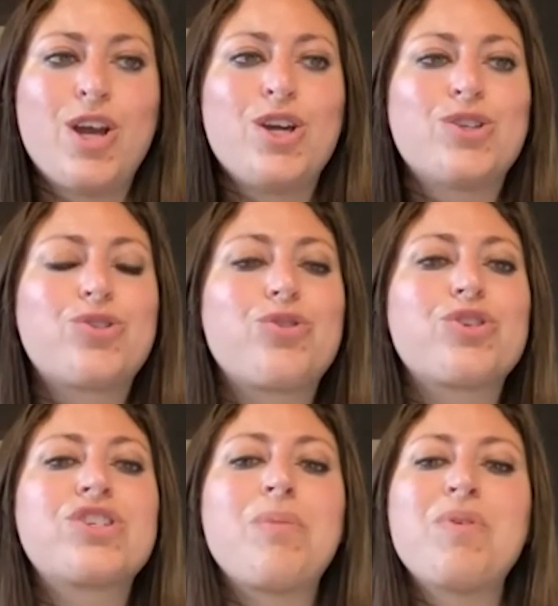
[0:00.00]
So
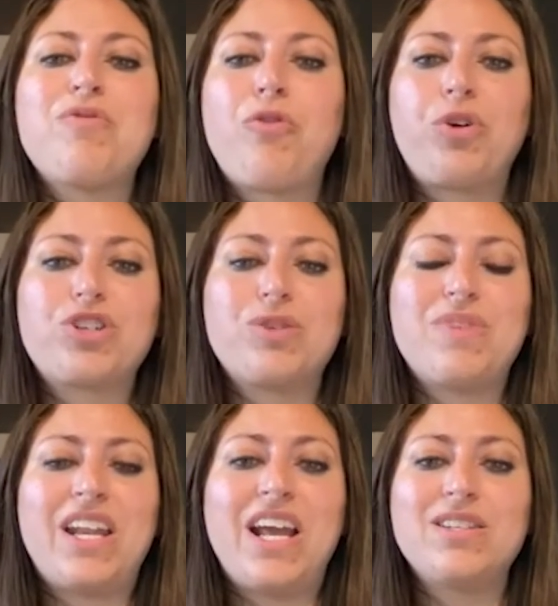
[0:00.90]
there's some unfortunate
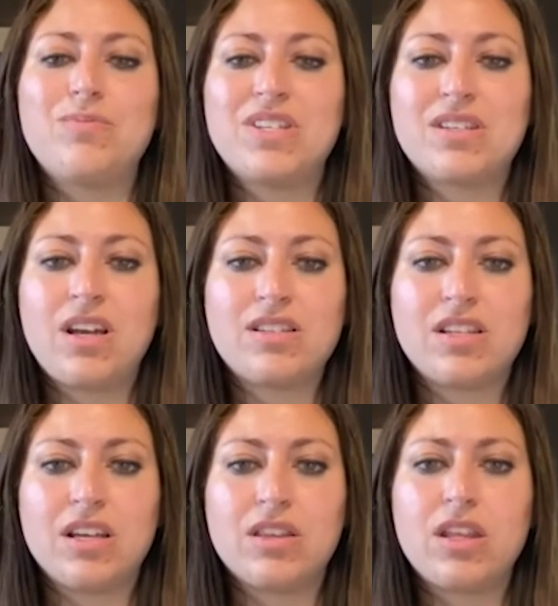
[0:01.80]
that end up discussing